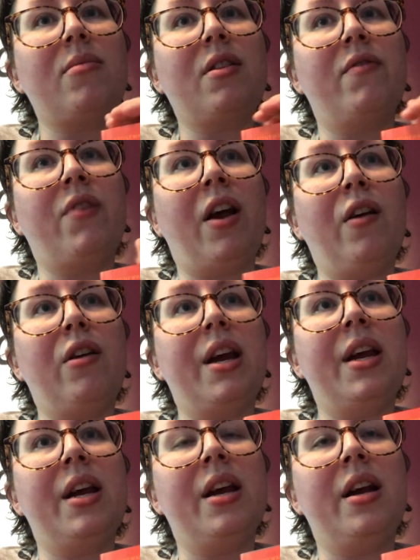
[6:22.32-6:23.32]

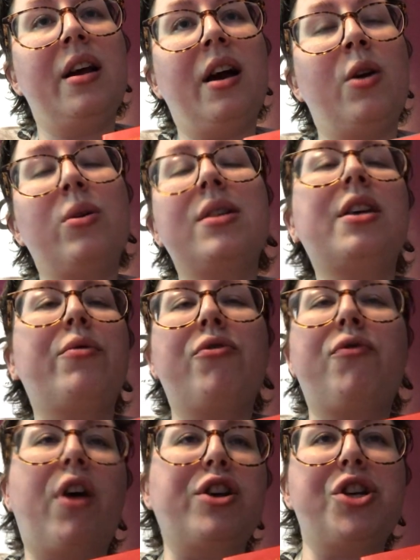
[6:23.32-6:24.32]
very, I don't want to say
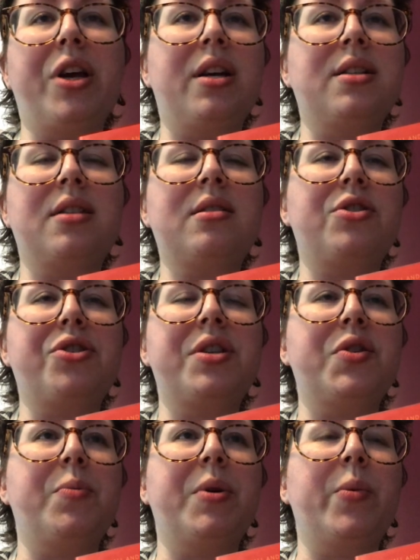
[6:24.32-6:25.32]
refreshing because that's such a
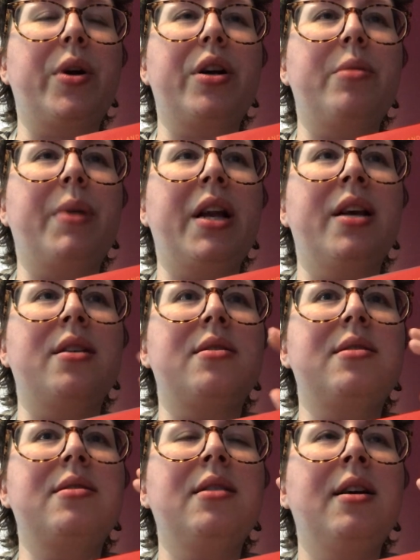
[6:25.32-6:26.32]
stupid word, but
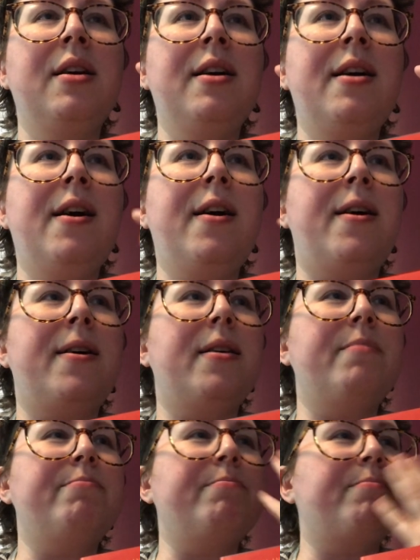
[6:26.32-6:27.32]
it's, I